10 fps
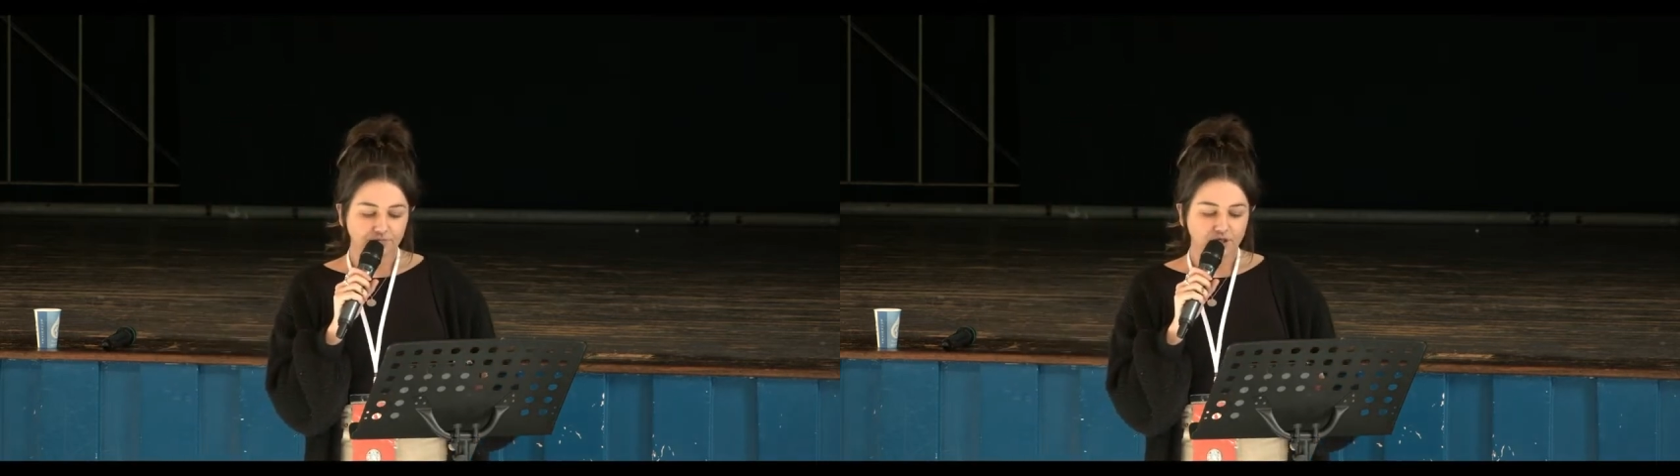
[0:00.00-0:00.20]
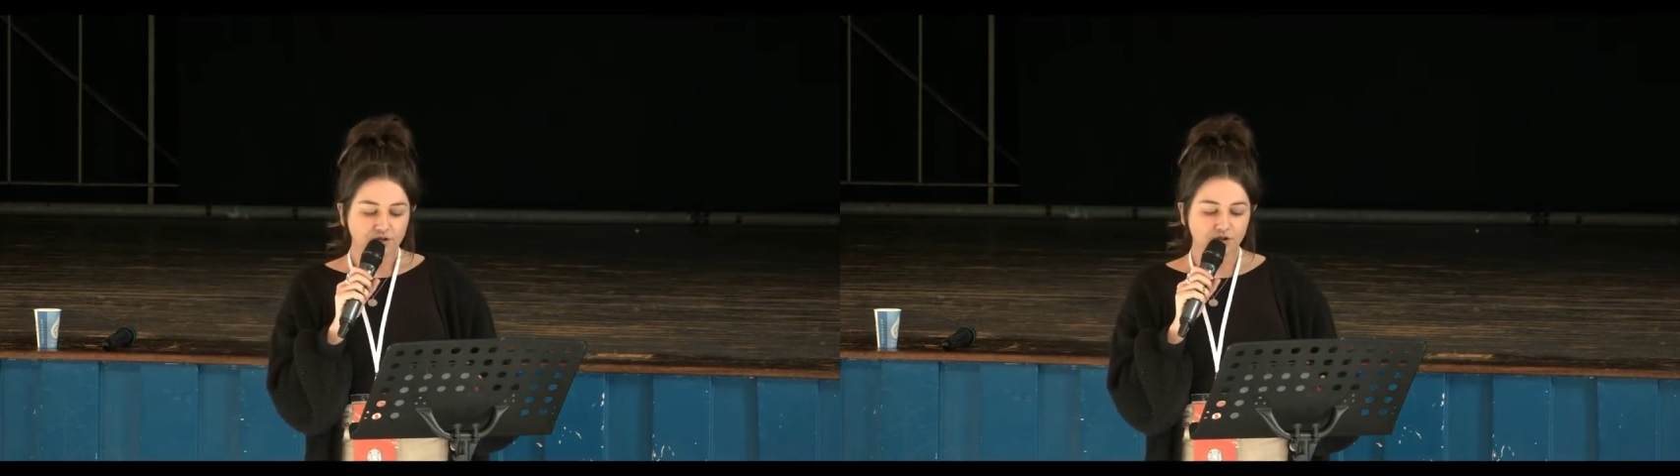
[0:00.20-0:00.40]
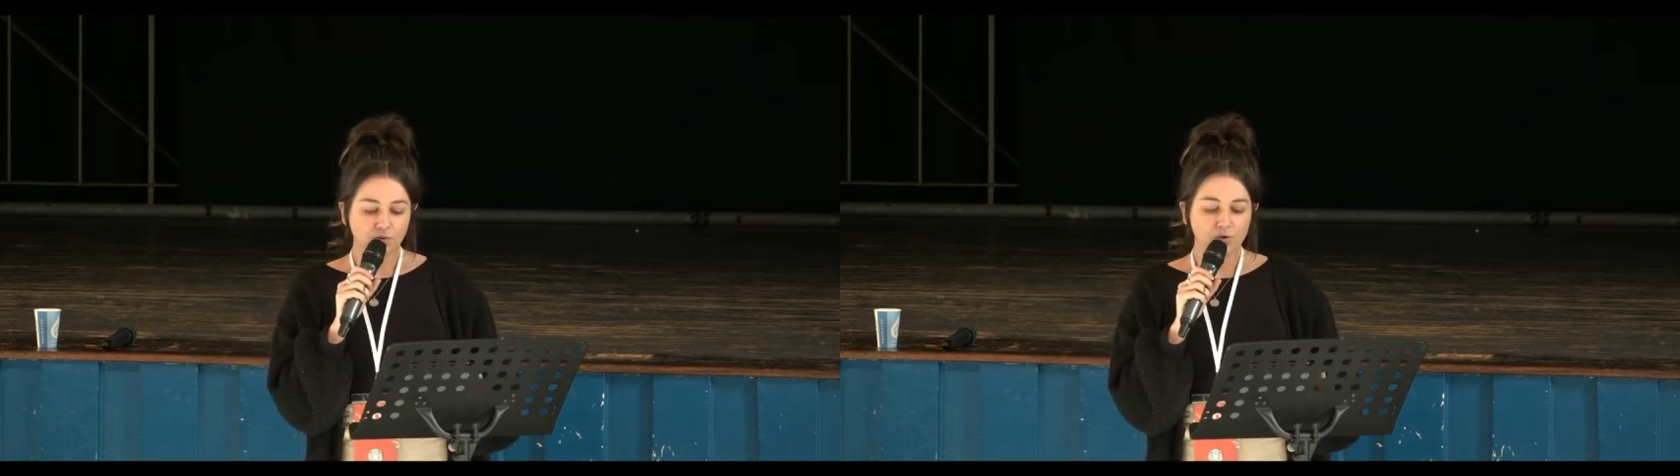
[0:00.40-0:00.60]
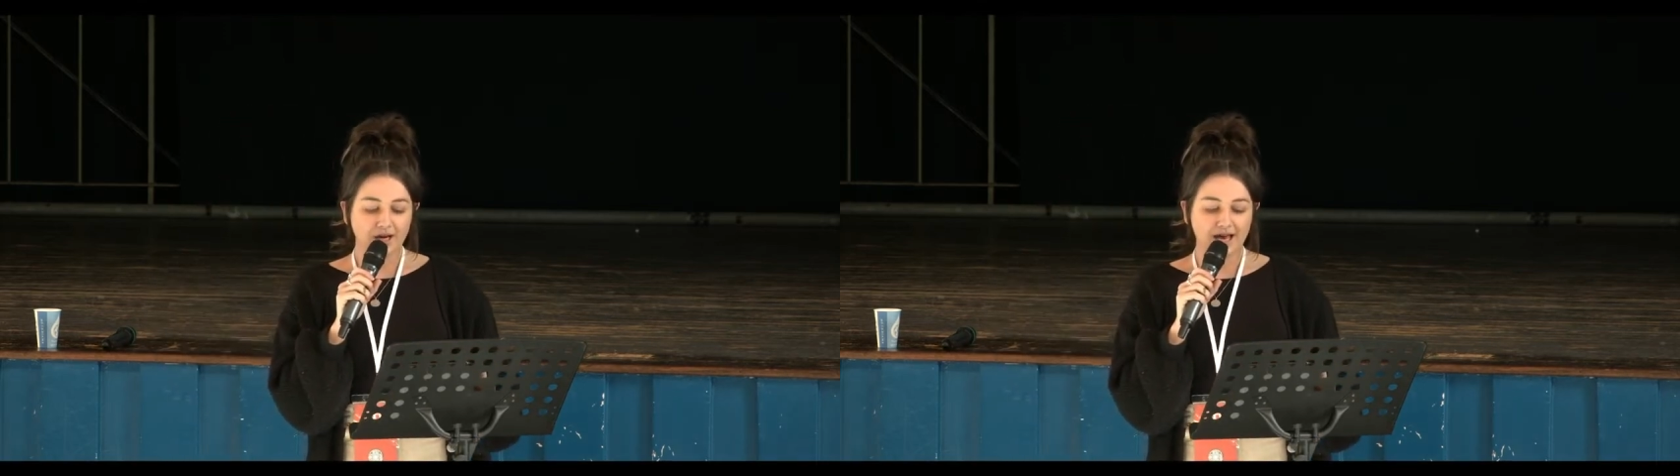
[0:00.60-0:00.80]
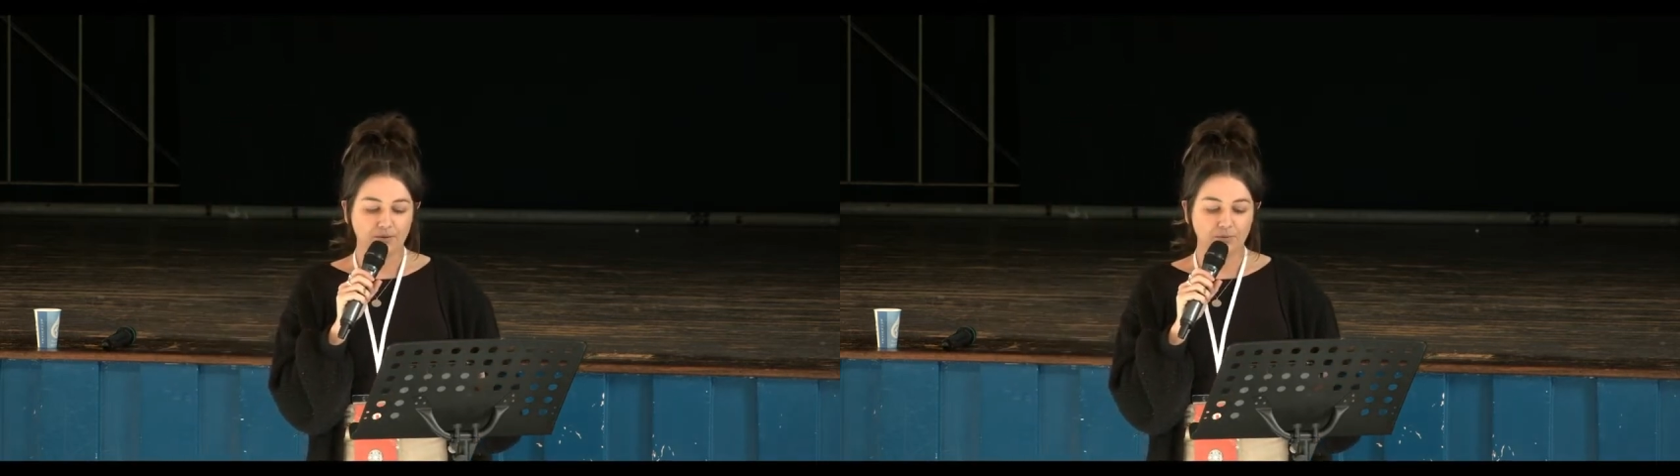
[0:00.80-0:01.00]
so,
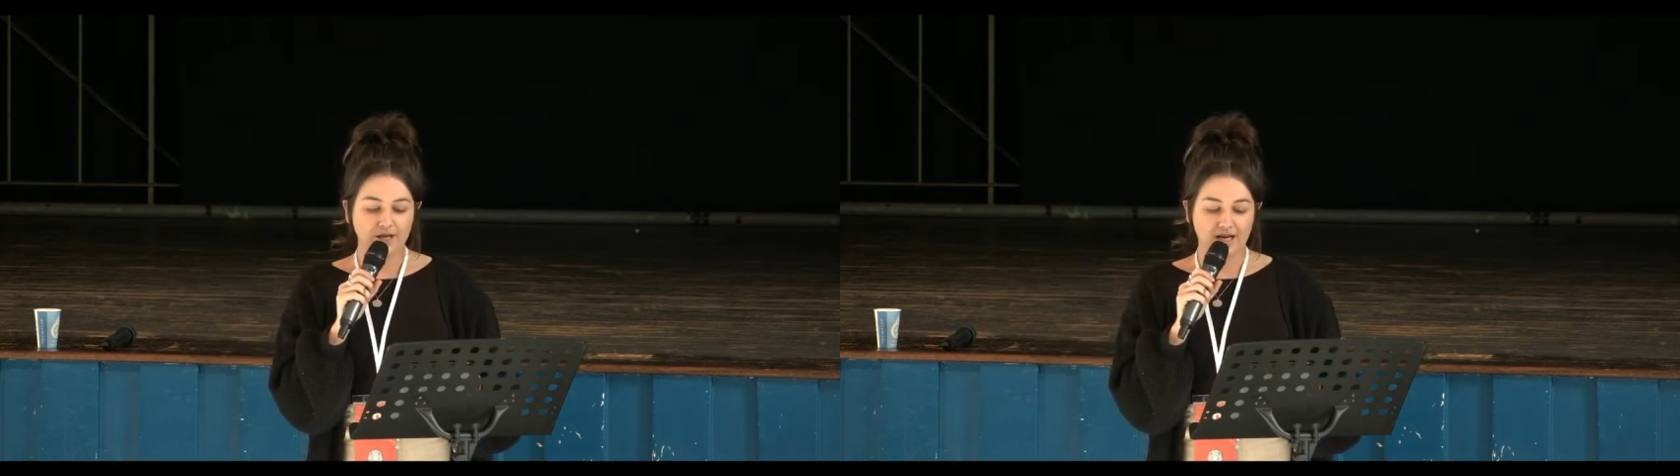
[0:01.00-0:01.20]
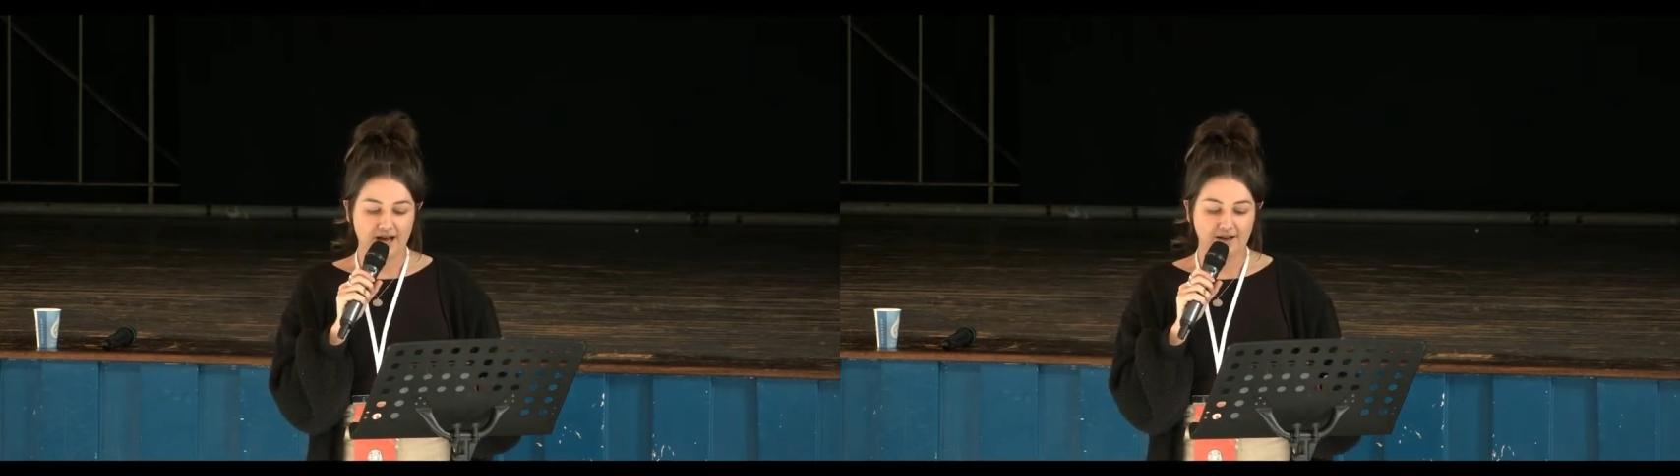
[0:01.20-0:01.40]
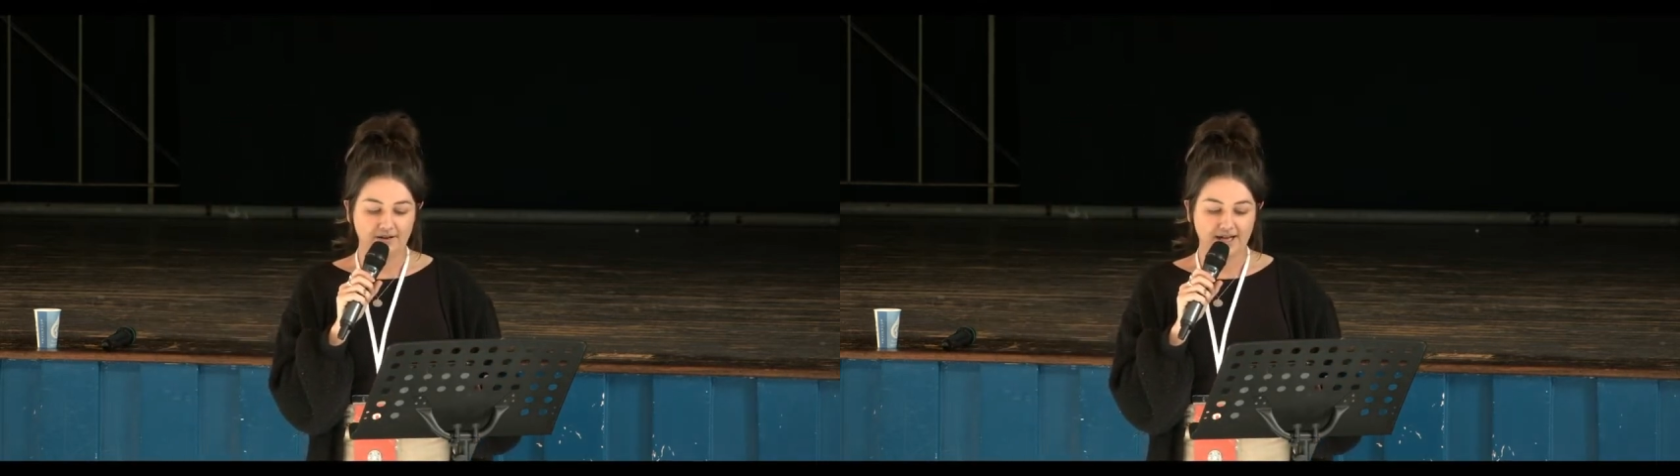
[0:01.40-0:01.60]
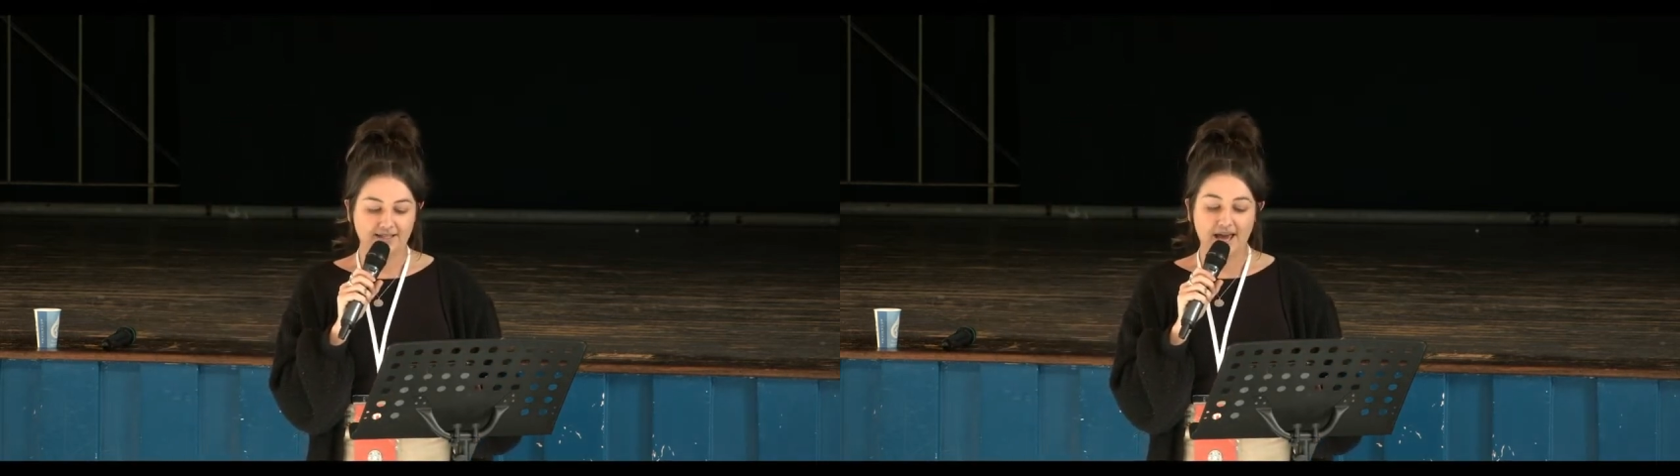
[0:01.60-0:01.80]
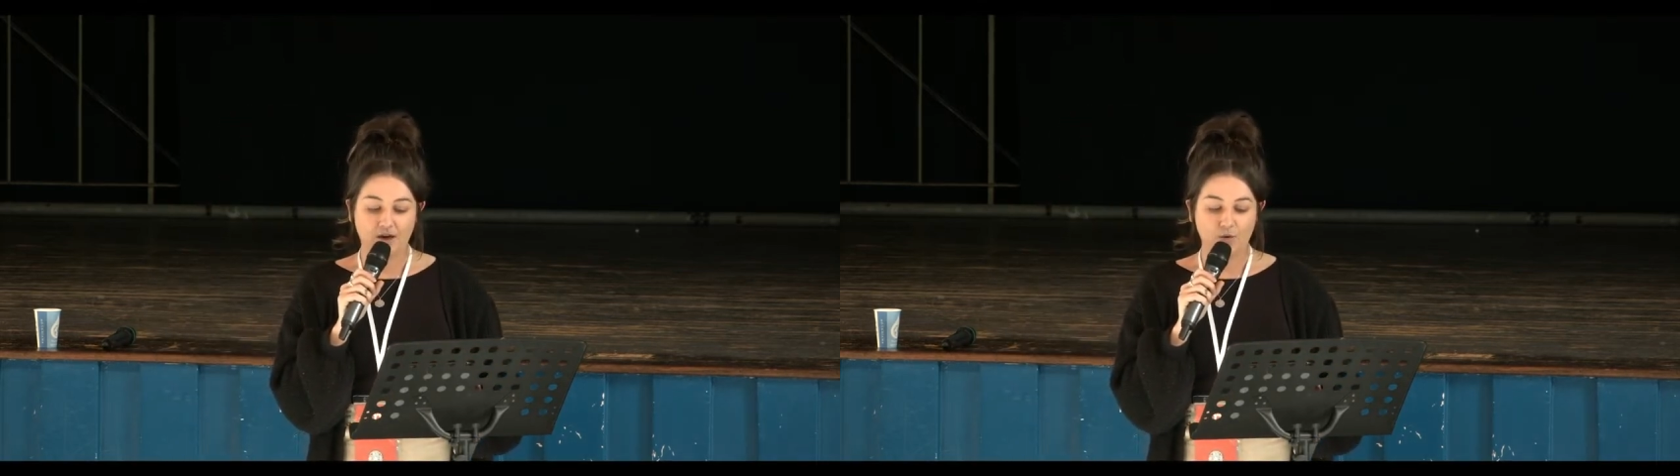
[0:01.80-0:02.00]
what can we learn and
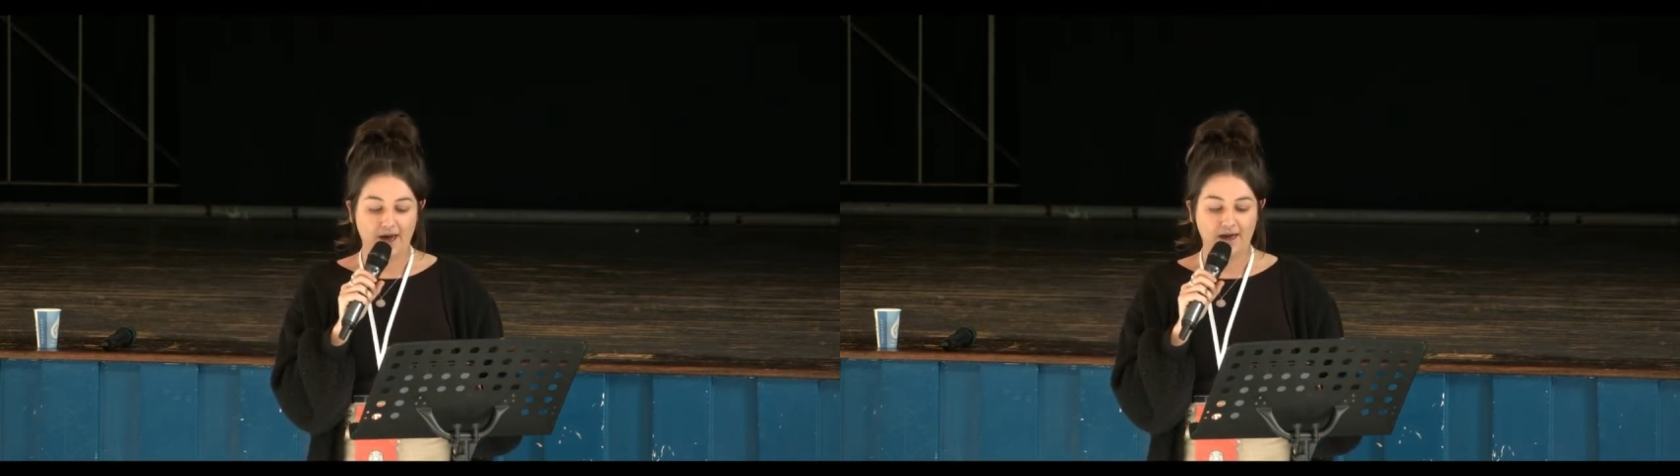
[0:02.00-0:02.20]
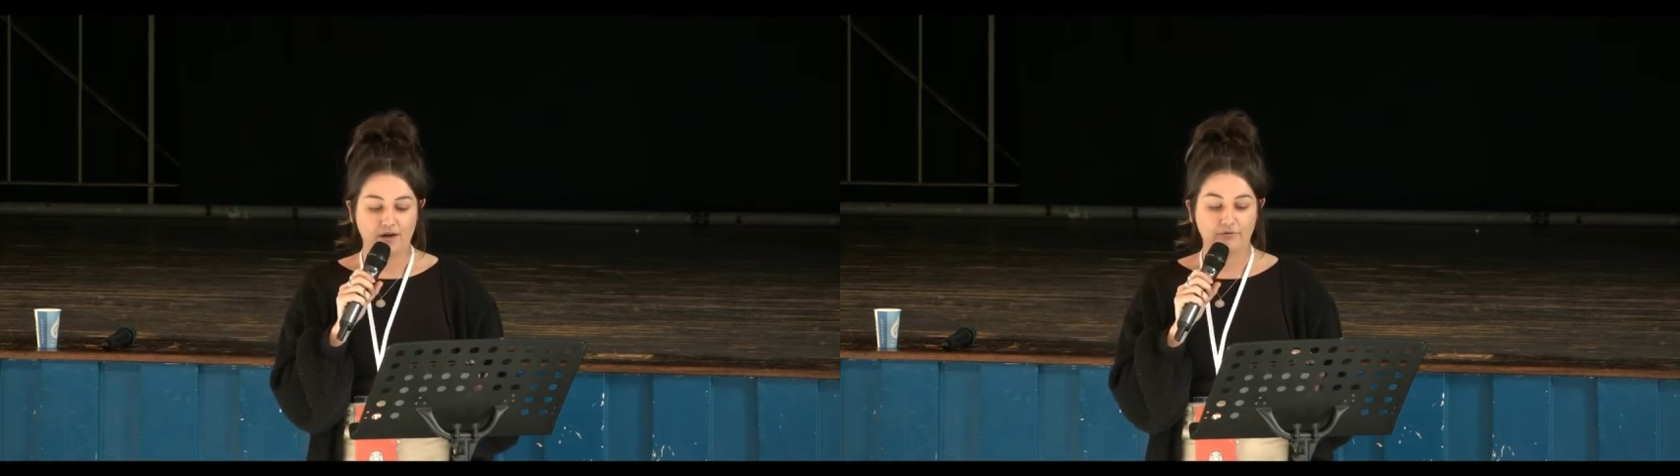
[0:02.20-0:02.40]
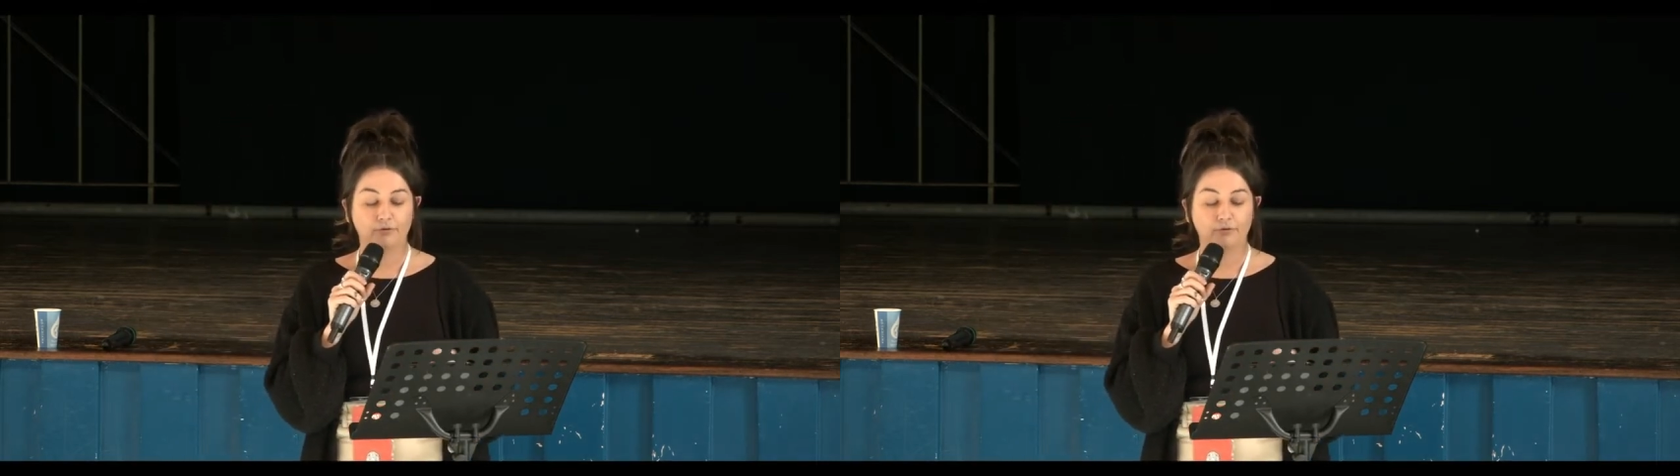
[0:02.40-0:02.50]
take away